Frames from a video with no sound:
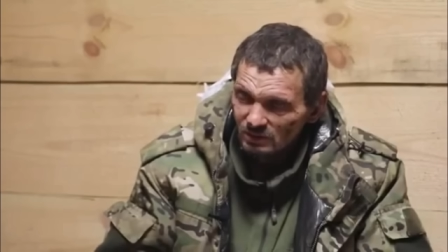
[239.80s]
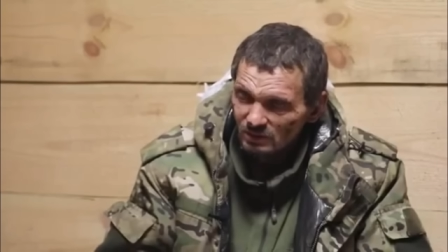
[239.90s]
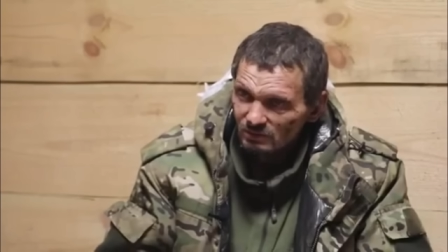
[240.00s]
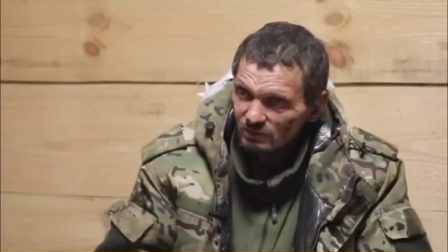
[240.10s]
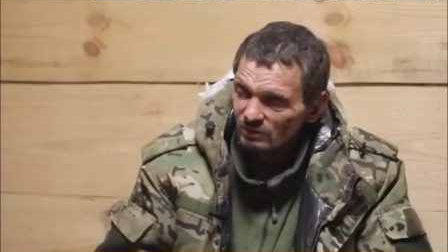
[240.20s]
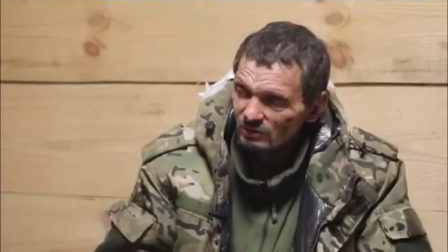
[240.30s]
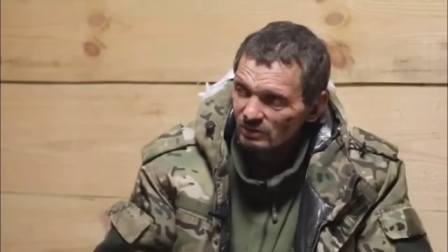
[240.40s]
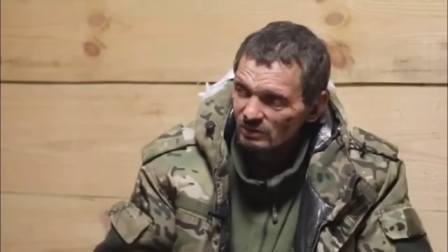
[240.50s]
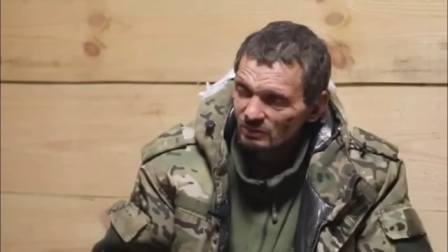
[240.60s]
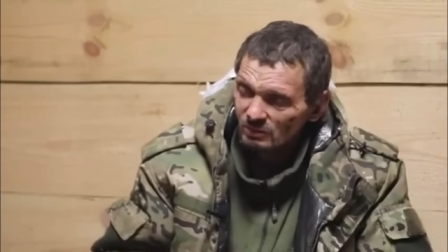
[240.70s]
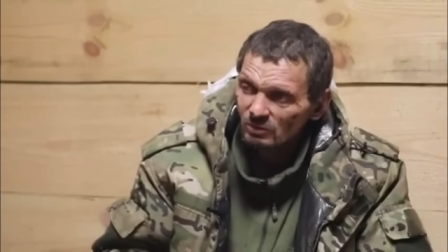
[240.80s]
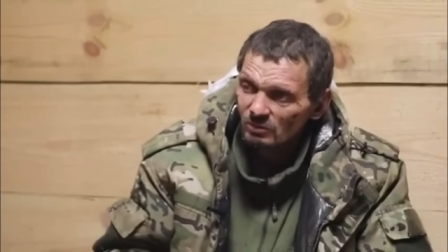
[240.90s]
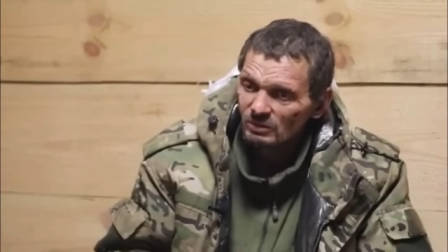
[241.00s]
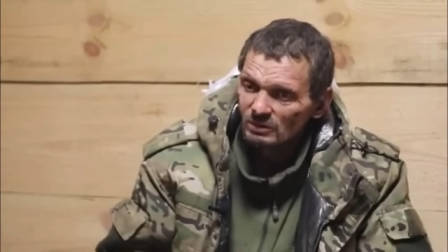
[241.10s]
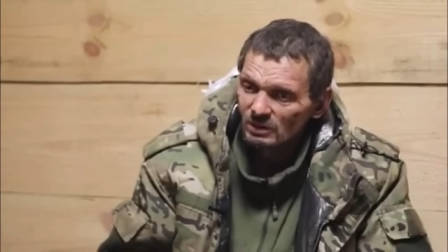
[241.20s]
And that's it. And then
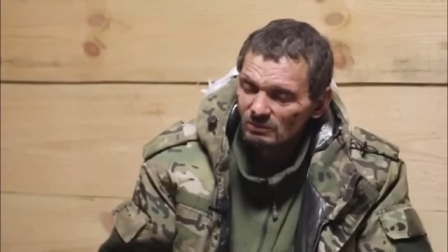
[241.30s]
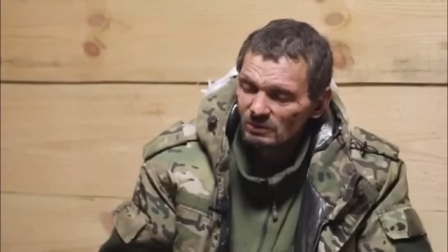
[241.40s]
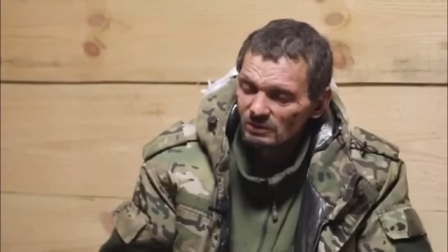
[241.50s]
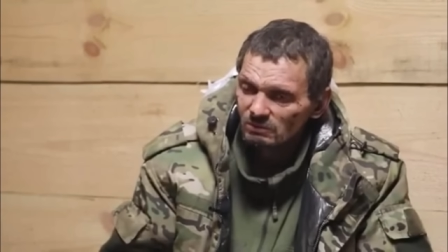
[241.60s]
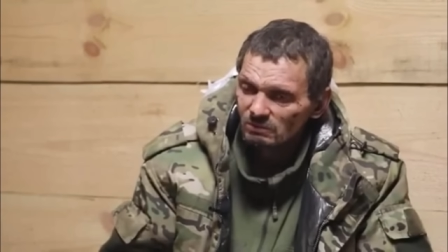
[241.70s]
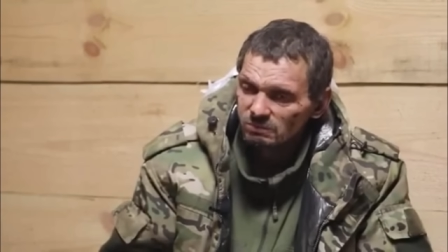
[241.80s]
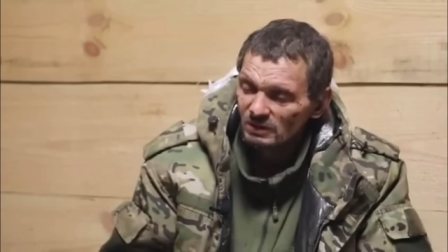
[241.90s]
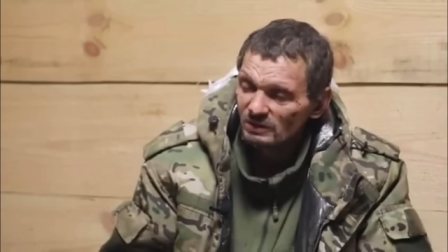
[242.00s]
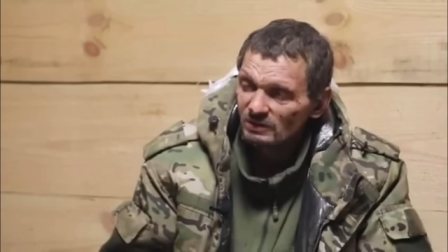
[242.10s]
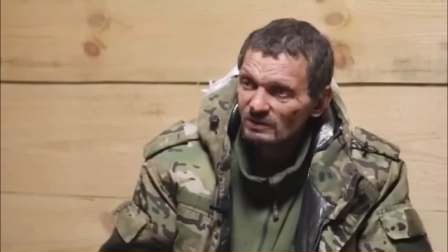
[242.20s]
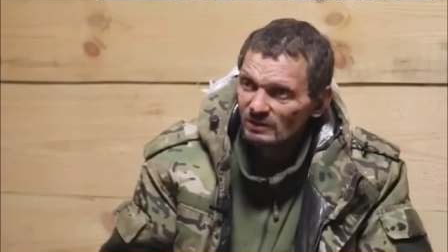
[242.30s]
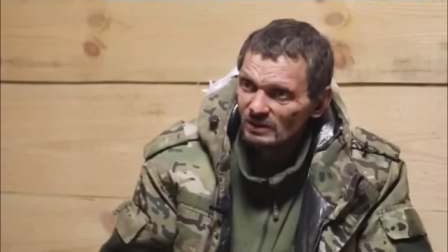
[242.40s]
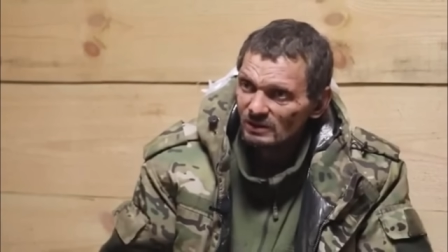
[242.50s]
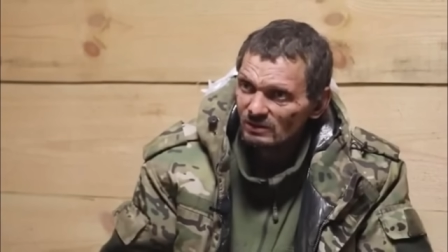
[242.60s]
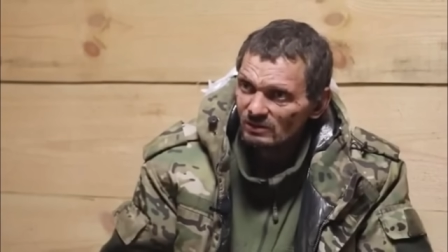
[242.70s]
they kind of
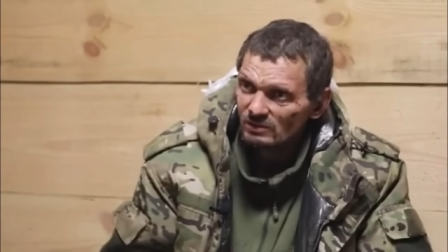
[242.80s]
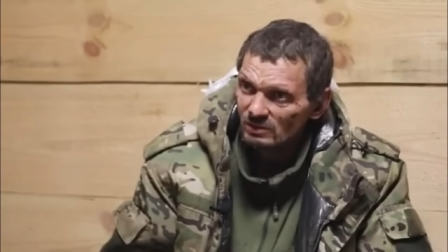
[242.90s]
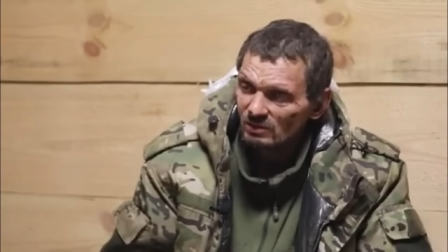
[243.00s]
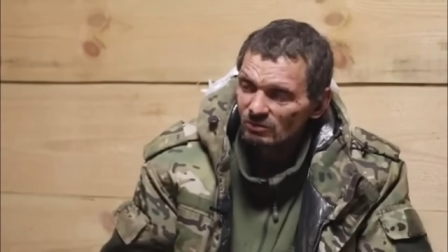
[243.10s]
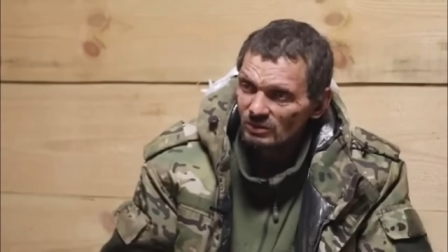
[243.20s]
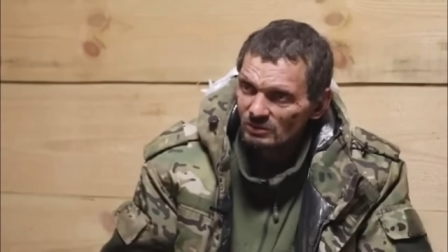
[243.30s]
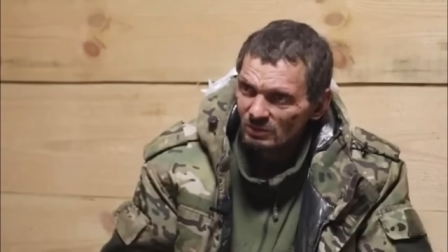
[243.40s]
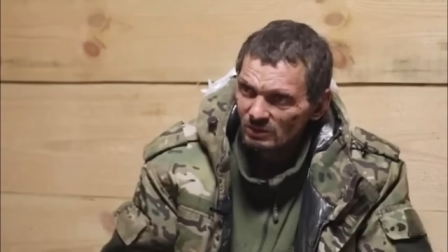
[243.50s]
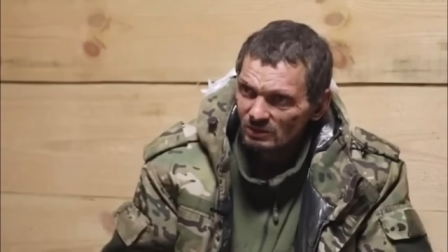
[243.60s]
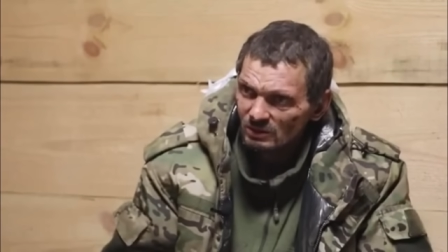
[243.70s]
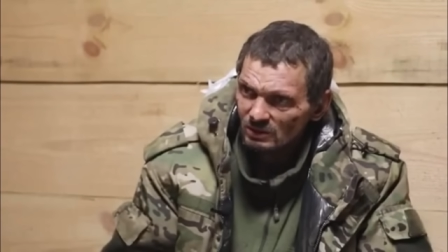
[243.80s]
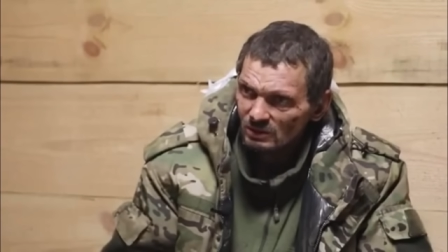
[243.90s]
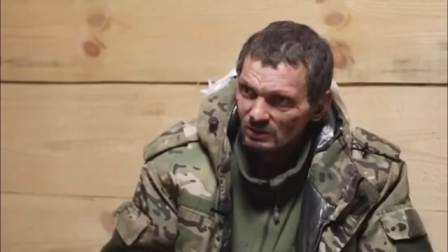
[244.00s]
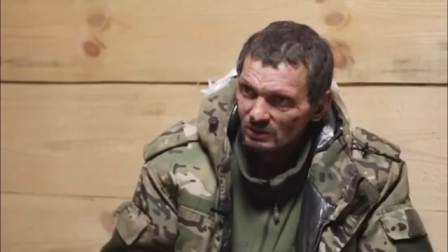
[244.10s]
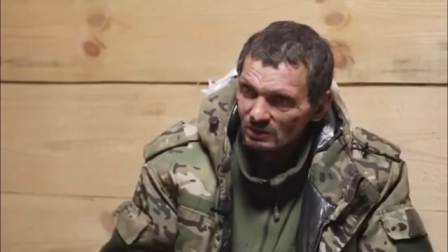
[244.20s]
dispersed. I couldn't find
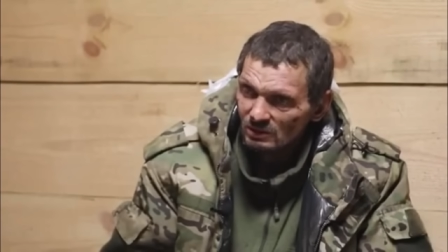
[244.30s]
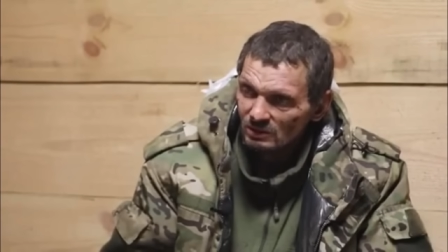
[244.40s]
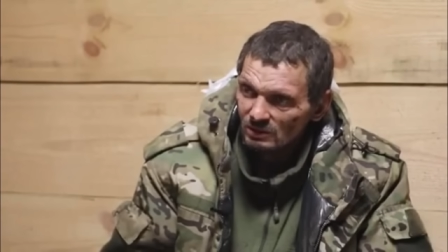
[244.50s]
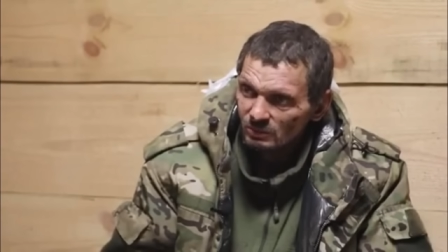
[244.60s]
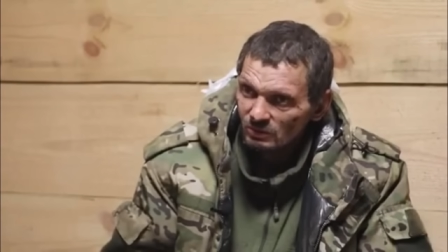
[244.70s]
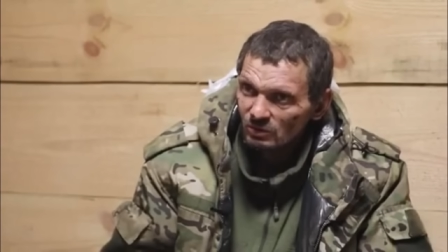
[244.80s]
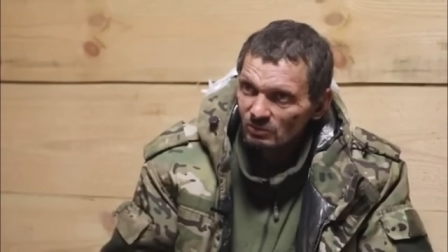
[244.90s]
anyone, and I was